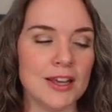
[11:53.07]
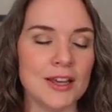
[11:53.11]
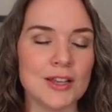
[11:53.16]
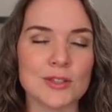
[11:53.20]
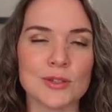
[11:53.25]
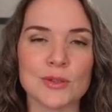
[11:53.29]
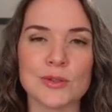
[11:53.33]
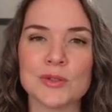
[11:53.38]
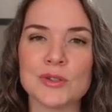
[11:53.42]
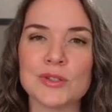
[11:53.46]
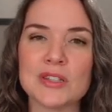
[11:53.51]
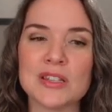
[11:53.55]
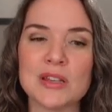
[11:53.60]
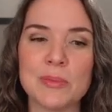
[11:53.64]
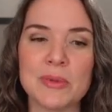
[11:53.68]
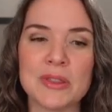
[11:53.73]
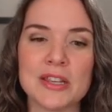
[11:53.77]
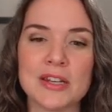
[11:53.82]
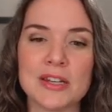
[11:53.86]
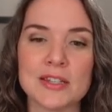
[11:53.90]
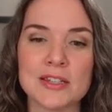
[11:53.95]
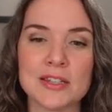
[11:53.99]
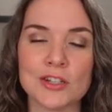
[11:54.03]
So those are some of
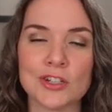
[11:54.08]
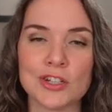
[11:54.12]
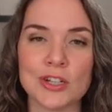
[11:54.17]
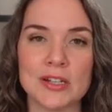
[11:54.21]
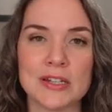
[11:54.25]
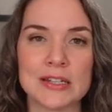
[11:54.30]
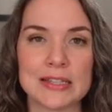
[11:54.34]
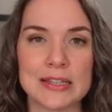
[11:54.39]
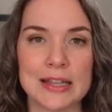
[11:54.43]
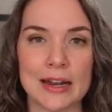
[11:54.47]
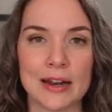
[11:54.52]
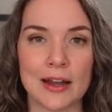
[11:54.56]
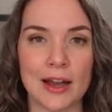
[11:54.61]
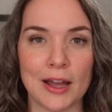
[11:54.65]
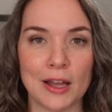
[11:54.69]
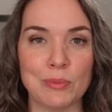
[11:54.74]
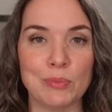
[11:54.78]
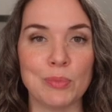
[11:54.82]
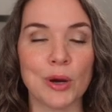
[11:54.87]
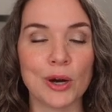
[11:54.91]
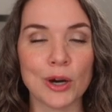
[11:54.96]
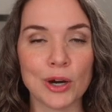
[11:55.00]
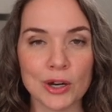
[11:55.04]
the decisions that I
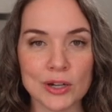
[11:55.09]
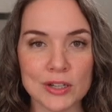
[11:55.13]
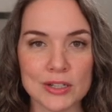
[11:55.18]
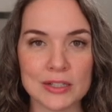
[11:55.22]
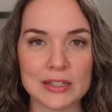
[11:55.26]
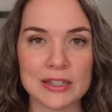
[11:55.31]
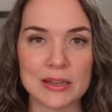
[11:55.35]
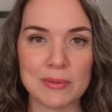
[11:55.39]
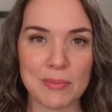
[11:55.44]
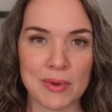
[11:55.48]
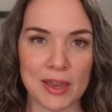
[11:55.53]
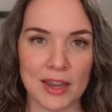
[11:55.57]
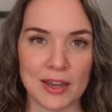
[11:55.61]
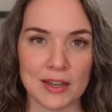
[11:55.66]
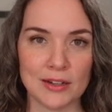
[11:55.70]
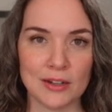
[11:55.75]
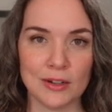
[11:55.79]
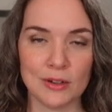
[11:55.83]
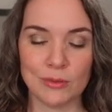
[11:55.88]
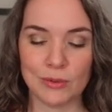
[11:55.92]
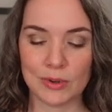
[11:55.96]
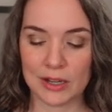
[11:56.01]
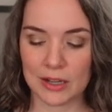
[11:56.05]
personally made
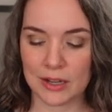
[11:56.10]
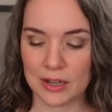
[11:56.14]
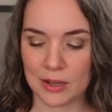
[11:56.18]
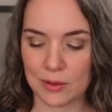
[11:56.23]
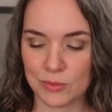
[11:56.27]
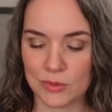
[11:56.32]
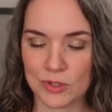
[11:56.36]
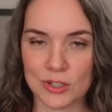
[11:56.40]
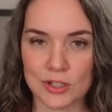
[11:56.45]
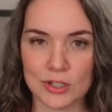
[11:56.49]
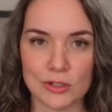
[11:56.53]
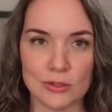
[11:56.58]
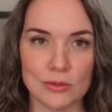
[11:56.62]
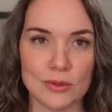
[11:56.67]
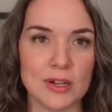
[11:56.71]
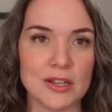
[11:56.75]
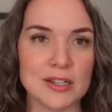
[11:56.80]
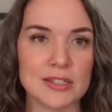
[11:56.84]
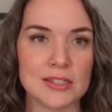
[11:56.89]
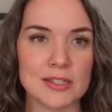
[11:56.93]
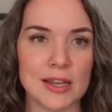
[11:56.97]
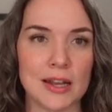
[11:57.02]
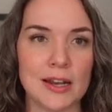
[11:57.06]
when it comes to
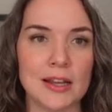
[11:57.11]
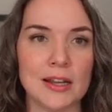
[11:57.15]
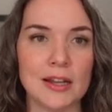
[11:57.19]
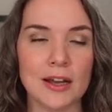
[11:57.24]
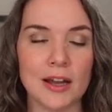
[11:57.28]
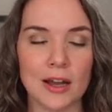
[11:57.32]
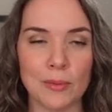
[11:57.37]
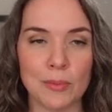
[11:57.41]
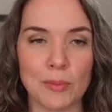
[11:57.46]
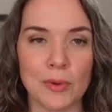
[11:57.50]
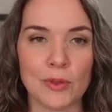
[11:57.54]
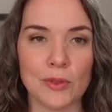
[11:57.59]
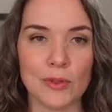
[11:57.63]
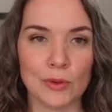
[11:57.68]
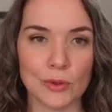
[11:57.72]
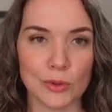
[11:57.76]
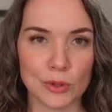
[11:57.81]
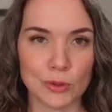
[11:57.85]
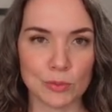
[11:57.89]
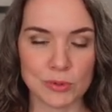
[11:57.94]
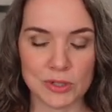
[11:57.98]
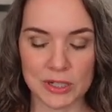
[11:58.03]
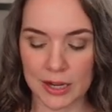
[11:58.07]
setting up the
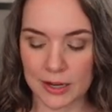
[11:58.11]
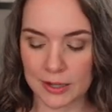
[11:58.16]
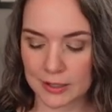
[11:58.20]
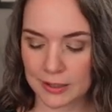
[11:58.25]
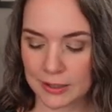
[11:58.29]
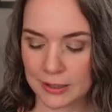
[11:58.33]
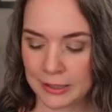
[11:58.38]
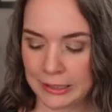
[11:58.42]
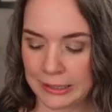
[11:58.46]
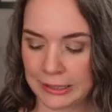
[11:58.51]
Loupedeck.